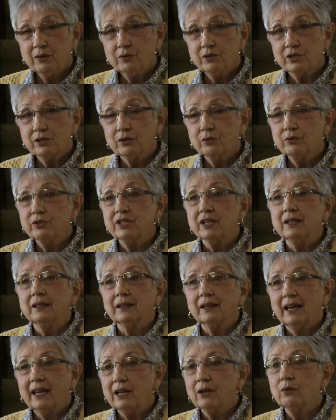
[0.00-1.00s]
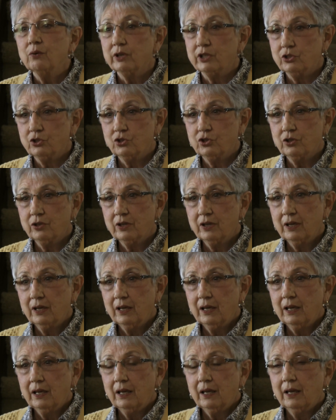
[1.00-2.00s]
He was losing language,
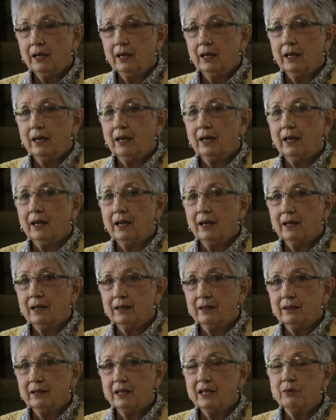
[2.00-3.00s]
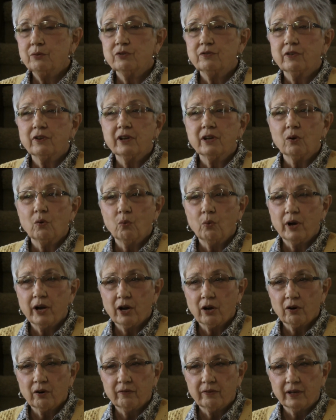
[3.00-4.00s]
and he was very
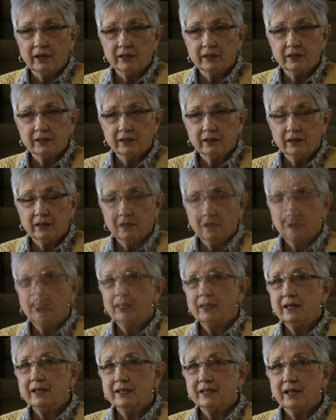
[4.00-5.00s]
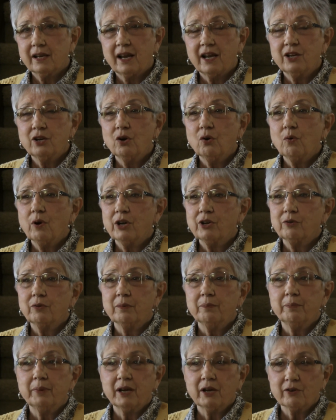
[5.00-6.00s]
aware of it. And he said, I don't want
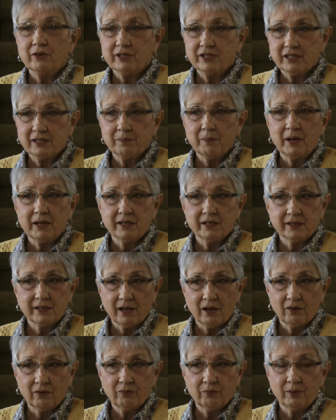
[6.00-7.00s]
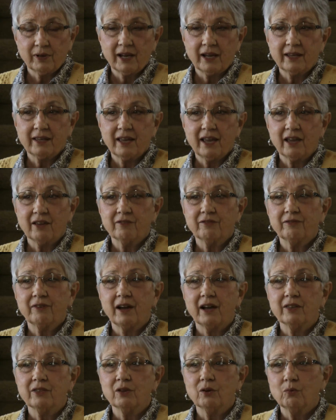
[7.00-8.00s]
to embarrass myself when I can't
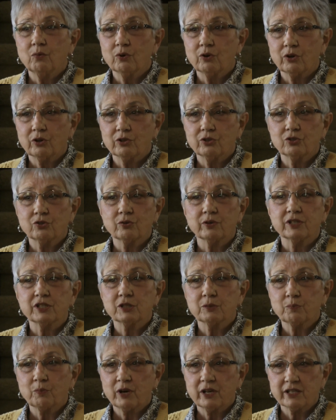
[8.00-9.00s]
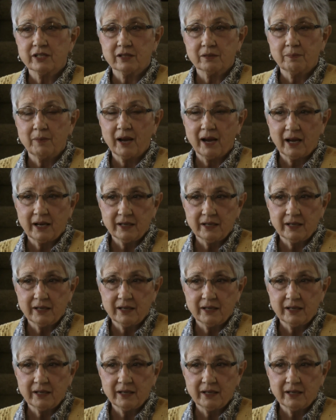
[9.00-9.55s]
find the words to express my